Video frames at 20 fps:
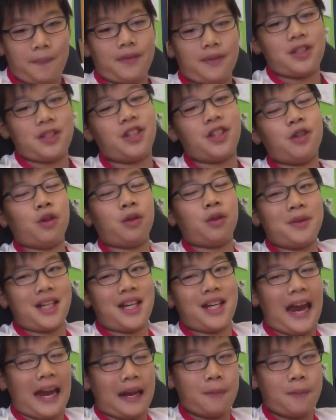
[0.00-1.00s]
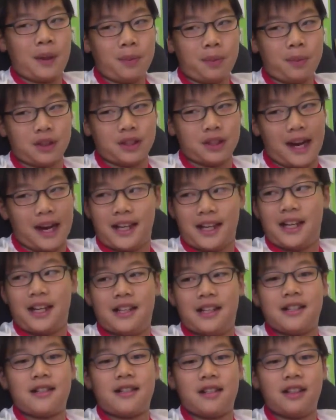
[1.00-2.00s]
She told me 8 people died
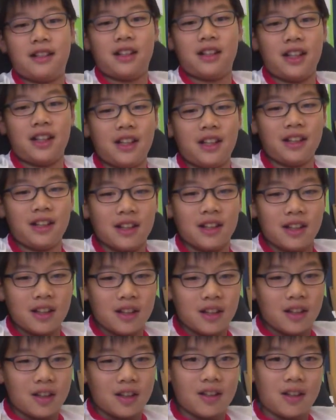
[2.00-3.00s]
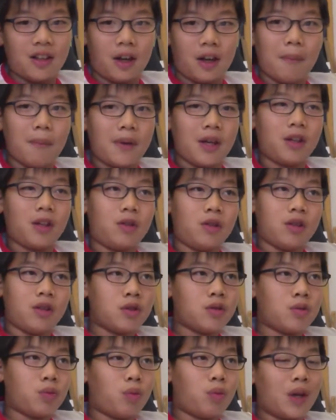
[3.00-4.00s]
instantly. It was
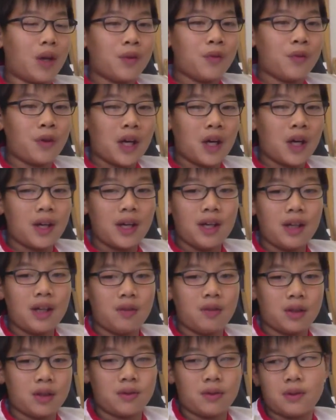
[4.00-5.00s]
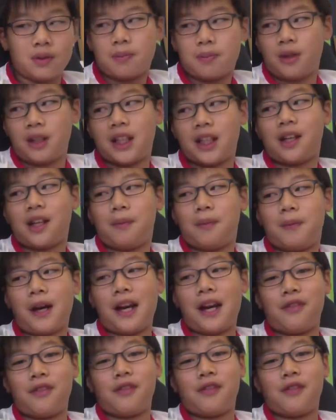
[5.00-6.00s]
one ferry, which was more like a
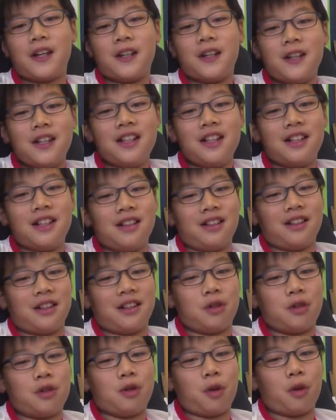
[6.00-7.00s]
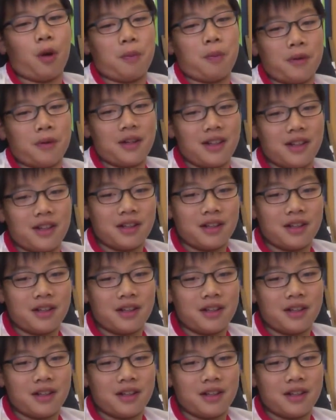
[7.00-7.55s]
private ferry. They're like corporate.